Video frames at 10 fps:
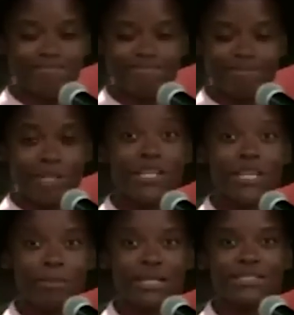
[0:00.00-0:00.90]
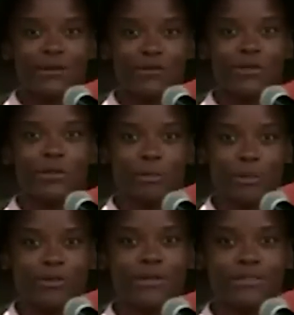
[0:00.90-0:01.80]
looking myself in the
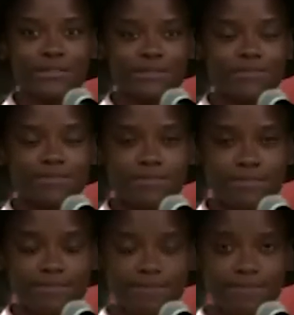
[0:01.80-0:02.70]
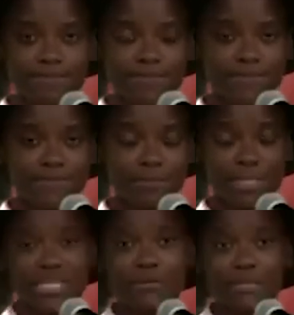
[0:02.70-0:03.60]
mirror,
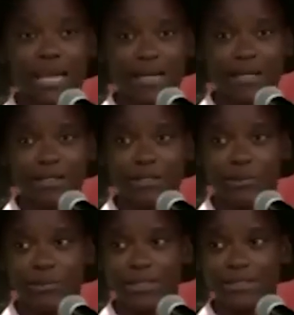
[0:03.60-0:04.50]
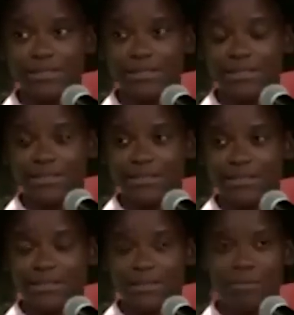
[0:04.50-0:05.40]
believing that I could do it,
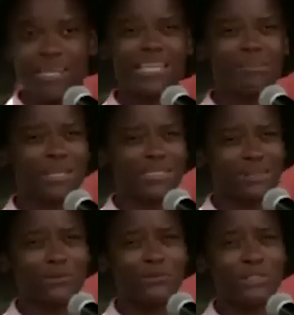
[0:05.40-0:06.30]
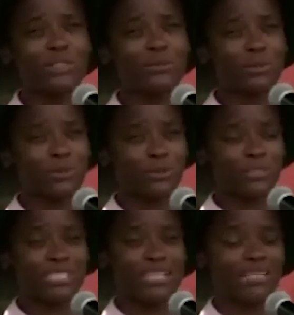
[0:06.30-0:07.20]
making myself vision
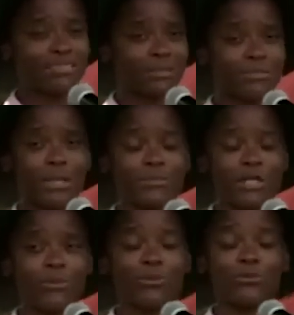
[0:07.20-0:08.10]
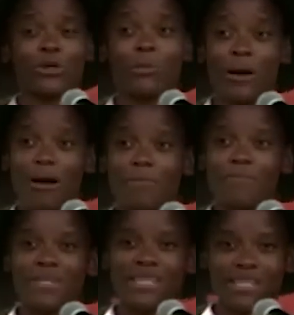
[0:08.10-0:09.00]
boards that sometimes I would rip up
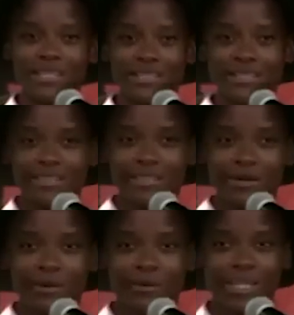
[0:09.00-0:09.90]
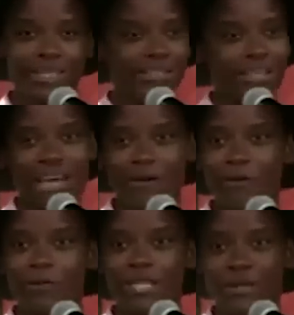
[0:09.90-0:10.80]
when life
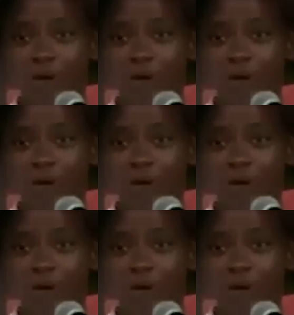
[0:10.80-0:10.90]
would knock